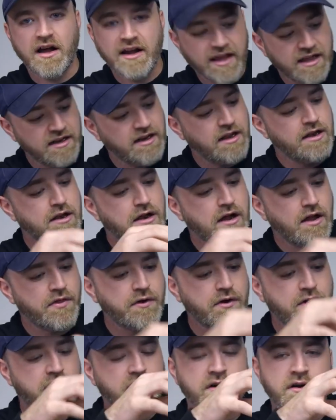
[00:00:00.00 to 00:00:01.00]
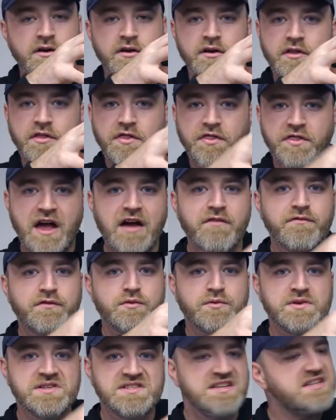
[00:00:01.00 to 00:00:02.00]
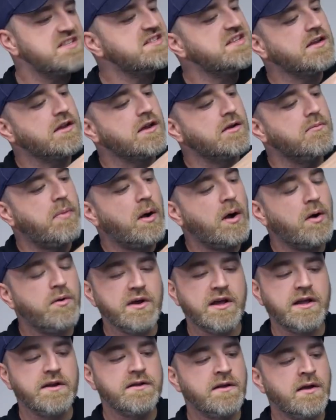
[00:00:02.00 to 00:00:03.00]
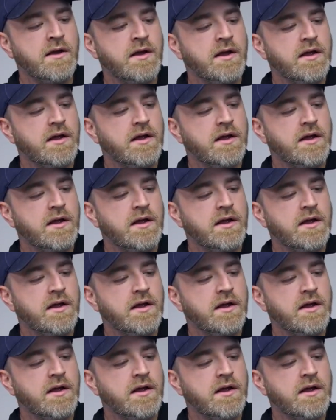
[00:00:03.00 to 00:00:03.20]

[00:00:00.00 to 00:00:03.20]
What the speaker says: Again, another theft-resistant component.